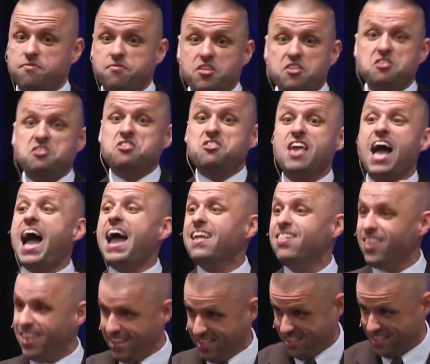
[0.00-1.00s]
of the
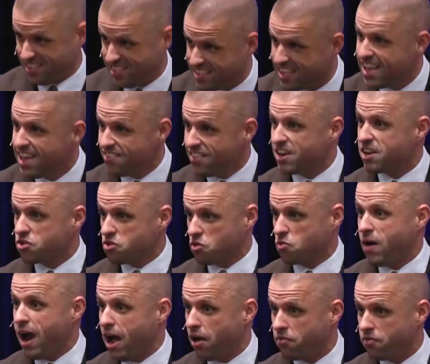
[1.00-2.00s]
silence that is
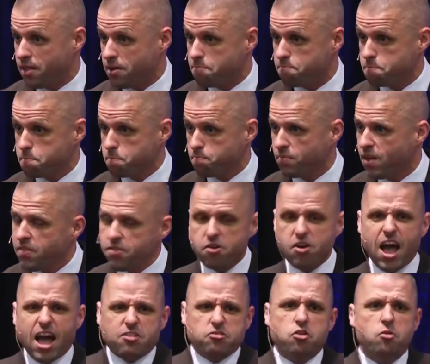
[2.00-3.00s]
around them. They're
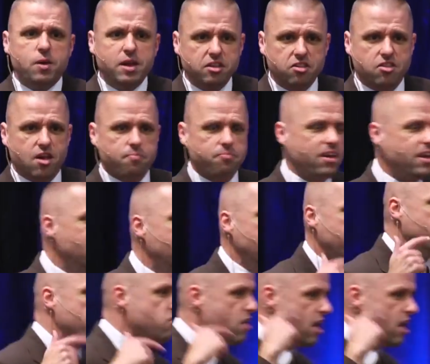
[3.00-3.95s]
not doing something that